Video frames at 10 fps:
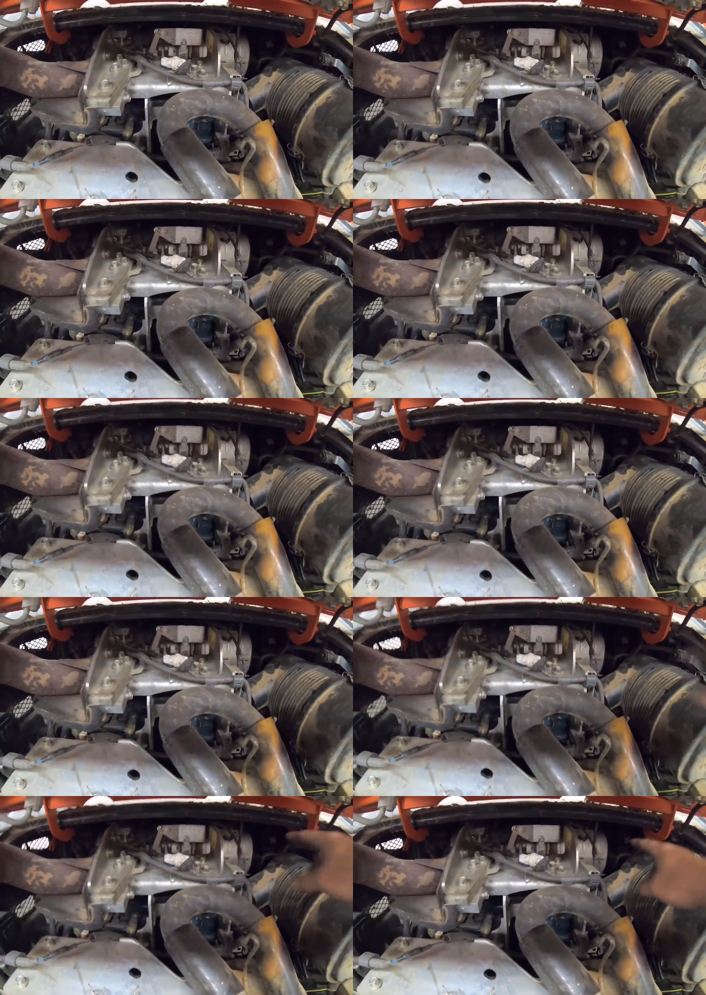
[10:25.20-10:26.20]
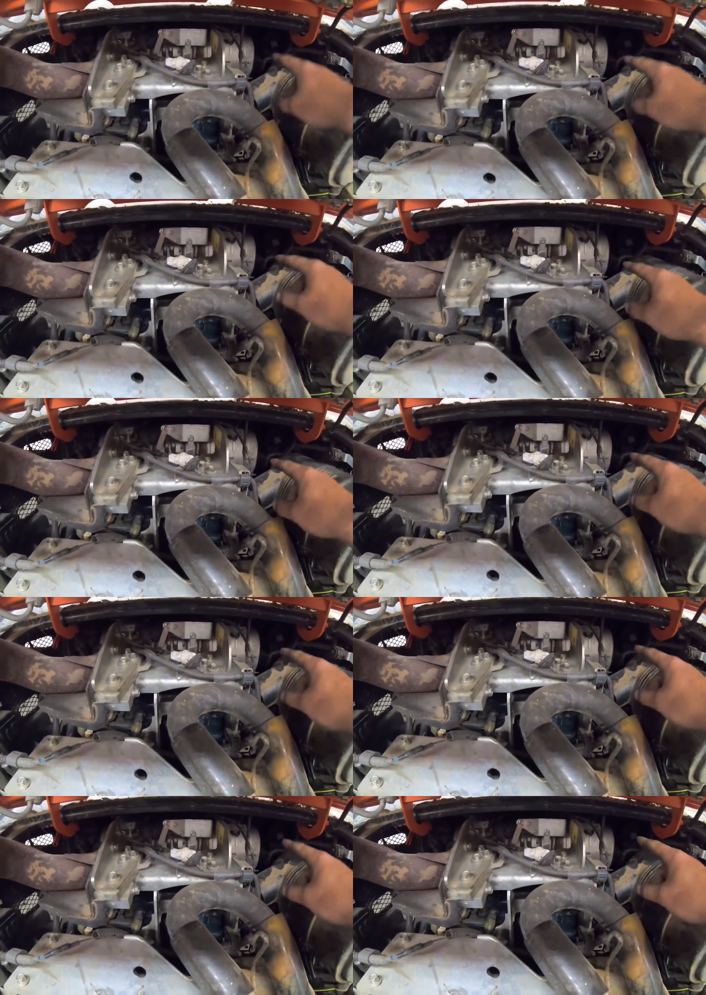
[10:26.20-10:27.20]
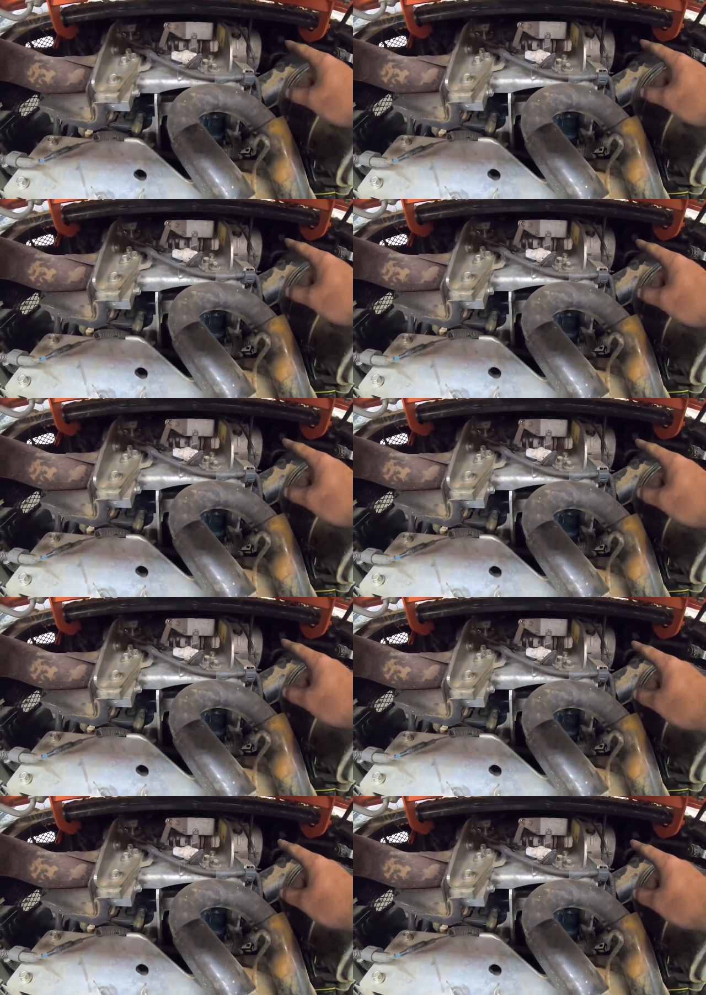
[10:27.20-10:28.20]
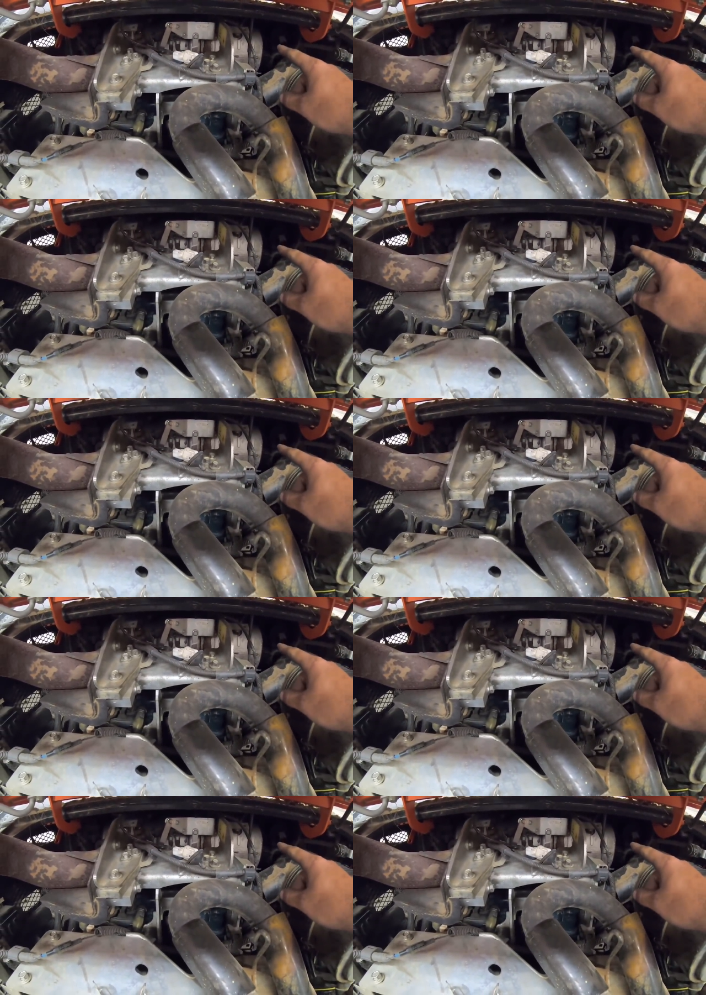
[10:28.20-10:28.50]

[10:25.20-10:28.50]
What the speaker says: No face is visible, so there are no lips to read.